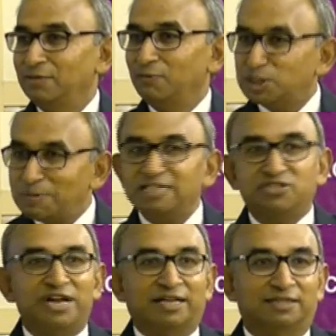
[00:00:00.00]
What's my
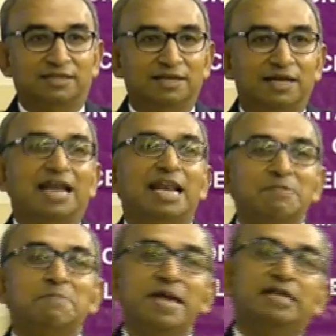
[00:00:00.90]
strength? And let
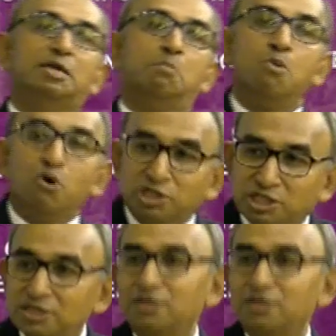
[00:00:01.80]
me make the most